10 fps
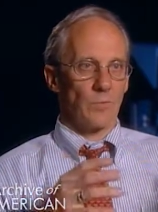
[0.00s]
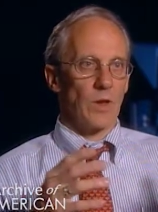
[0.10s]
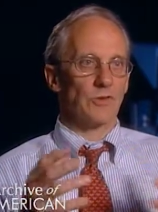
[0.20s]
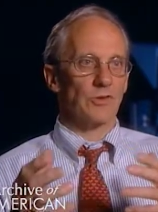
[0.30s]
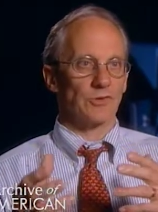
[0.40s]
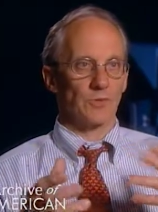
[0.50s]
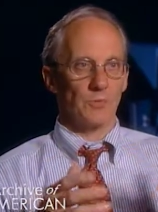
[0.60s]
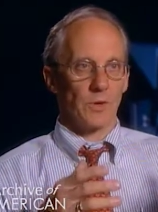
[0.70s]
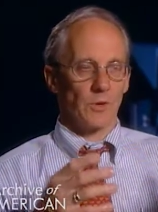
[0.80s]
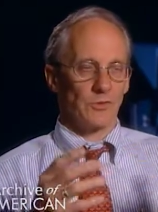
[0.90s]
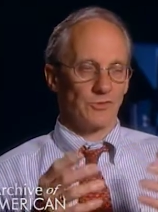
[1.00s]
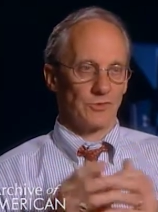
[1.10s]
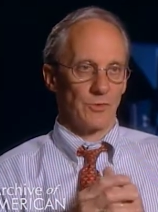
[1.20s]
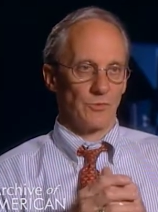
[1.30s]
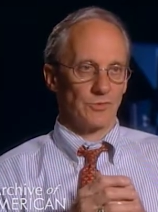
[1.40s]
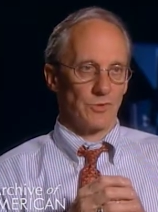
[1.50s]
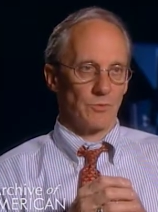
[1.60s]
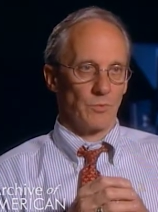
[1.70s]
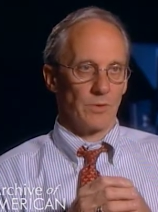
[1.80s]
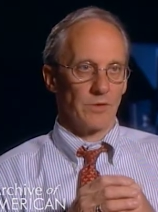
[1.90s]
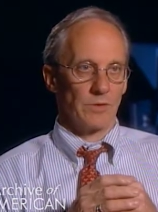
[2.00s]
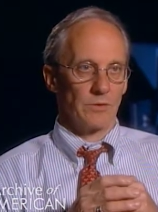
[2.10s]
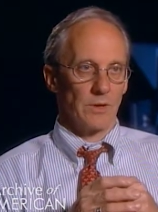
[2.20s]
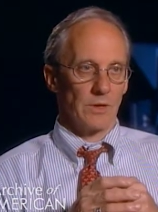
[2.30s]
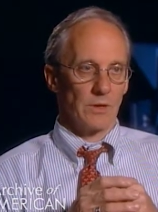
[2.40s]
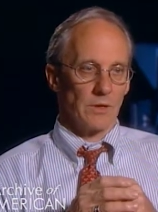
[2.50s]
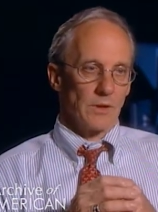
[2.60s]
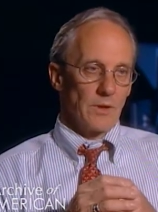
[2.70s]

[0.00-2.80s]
racism because there was a, within the